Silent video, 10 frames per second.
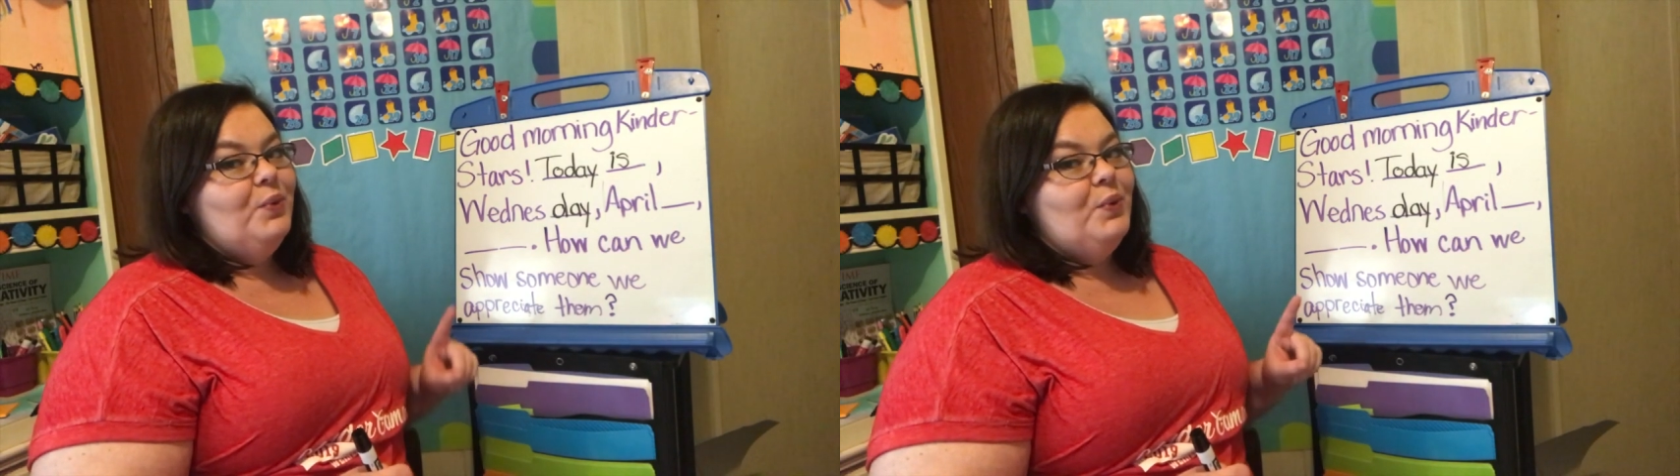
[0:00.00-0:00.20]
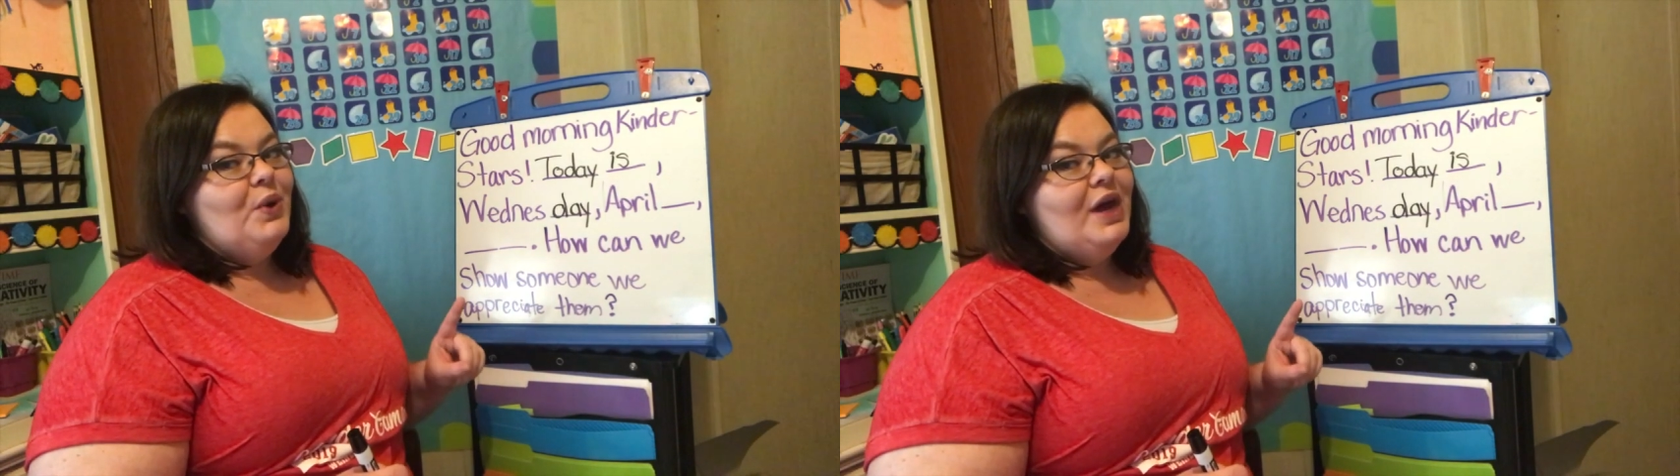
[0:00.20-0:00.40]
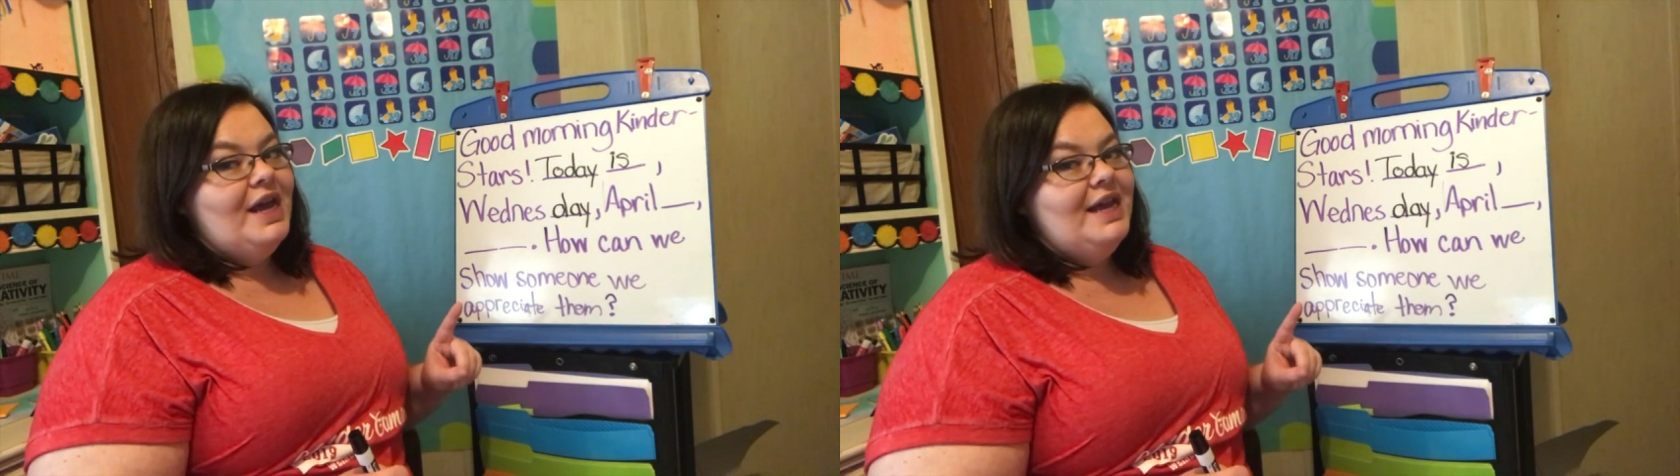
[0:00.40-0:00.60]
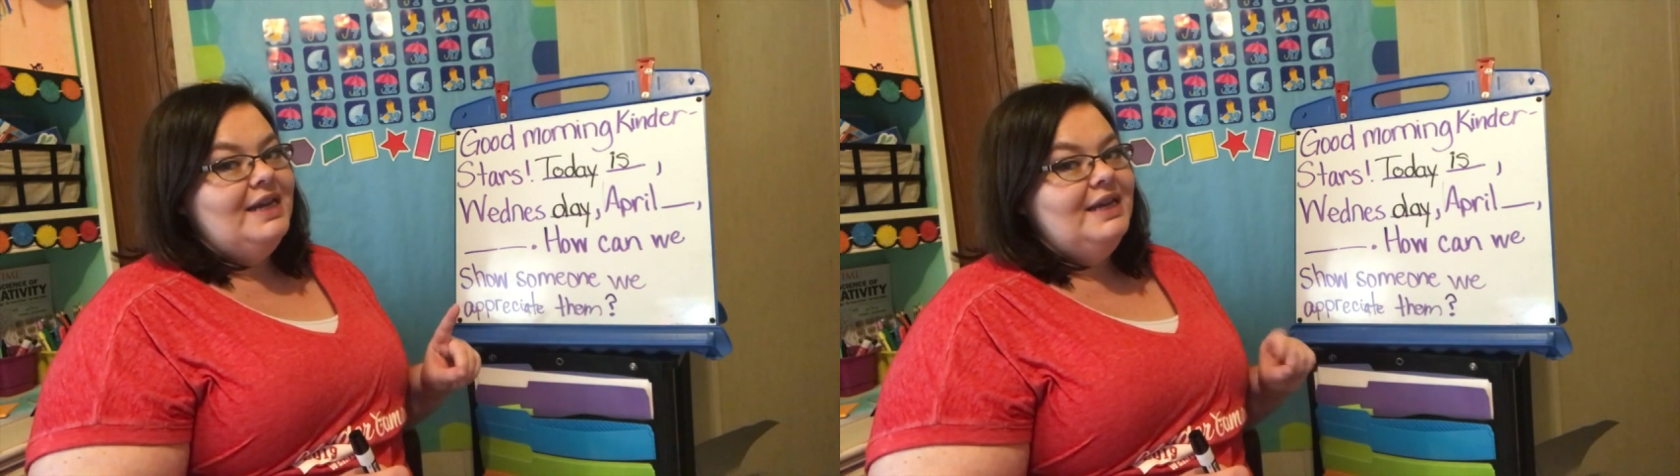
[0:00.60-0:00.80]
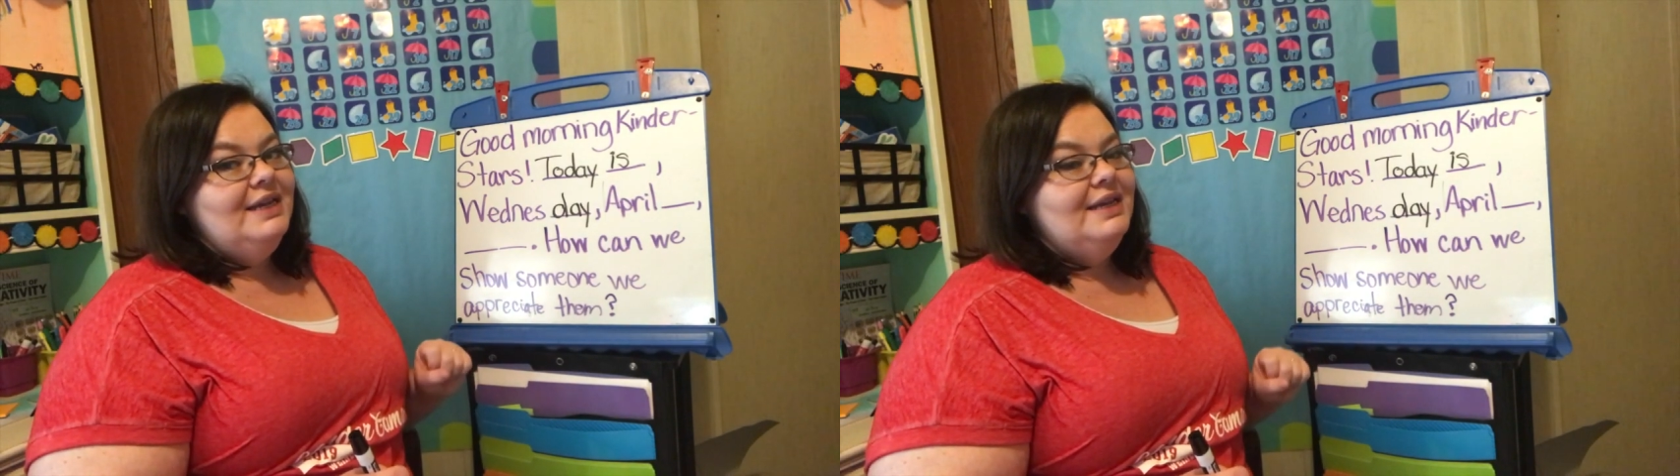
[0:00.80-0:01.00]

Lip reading: 1